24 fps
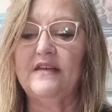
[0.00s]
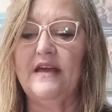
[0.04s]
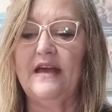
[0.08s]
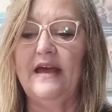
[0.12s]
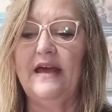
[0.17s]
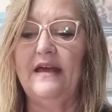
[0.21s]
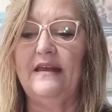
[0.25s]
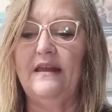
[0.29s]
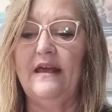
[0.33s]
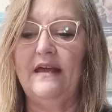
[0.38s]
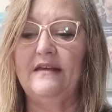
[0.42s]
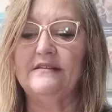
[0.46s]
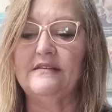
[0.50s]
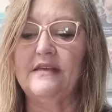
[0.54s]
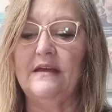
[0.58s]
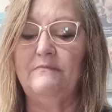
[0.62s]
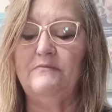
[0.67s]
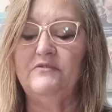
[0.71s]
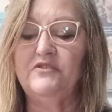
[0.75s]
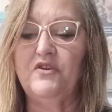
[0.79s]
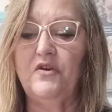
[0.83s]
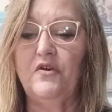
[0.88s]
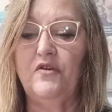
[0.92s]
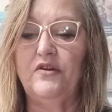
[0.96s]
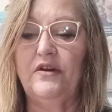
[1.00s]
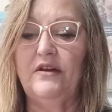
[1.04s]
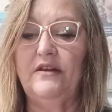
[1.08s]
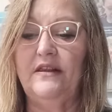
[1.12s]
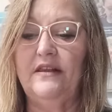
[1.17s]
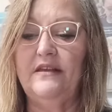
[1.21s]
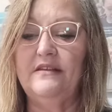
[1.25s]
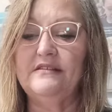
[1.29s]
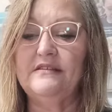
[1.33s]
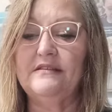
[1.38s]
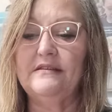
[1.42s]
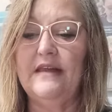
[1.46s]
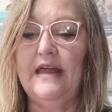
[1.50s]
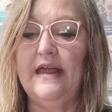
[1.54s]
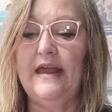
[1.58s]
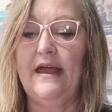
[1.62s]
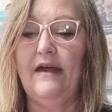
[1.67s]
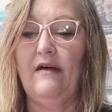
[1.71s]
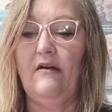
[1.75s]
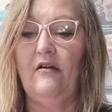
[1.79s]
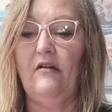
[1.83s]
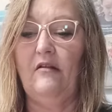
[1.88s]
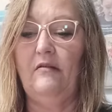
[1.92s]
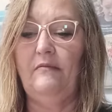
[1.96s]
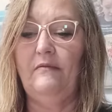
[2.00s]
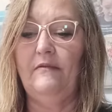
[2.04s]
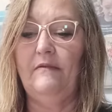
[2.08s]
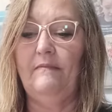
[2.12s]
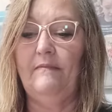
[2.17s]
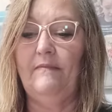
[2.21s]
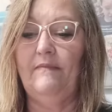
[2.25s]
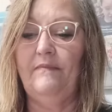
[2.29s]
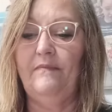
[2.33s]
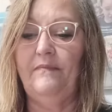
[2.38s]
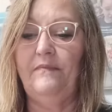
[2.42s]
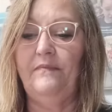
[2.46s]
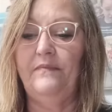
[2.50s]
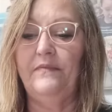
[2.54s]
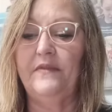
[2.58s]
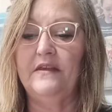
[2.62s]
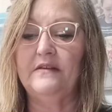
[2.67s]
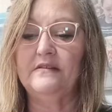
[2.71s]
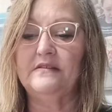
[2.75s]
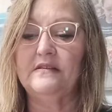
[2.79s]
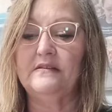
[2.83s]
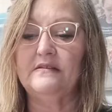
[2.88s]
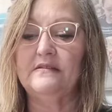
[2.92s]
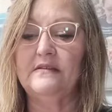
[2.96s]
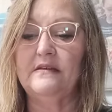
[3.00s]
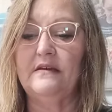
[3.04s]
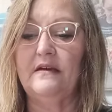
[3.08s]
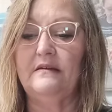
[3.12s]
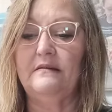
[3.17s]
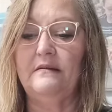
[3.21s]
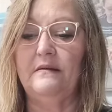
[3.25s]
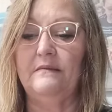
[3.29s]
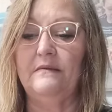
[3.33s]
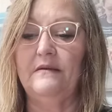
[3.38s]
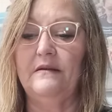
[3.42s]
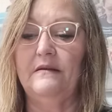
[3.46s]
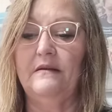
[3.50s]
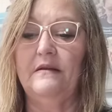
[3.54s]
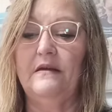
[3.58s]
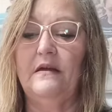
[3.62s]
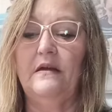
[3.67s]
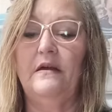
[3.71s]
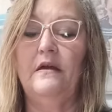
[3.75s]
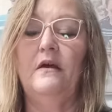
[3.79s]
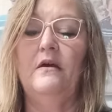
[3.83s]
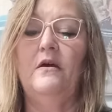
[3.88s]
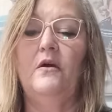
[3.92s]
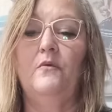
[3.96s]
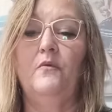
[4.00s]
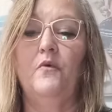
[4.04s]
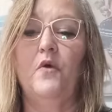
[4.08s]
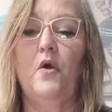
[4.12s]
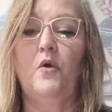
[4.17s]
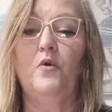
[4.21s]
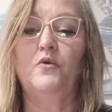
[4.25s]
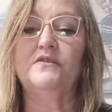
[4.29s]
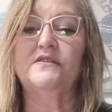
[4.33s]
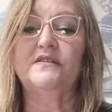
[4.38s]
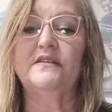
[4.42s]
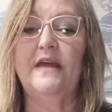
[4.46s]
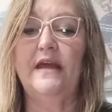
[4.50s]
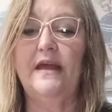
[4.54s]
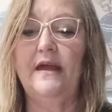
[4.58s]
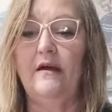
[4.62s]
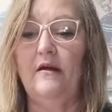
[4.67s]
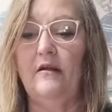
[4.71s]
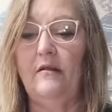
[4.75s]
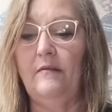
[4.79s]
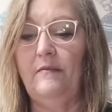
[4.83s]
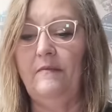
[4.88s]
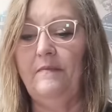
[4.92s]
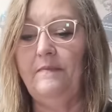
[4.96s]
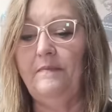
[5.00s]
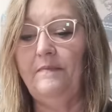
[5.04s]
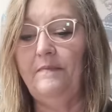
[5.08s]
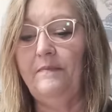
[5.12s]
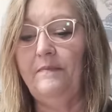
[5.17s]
on as I'm turning this nail. This is a rose nail.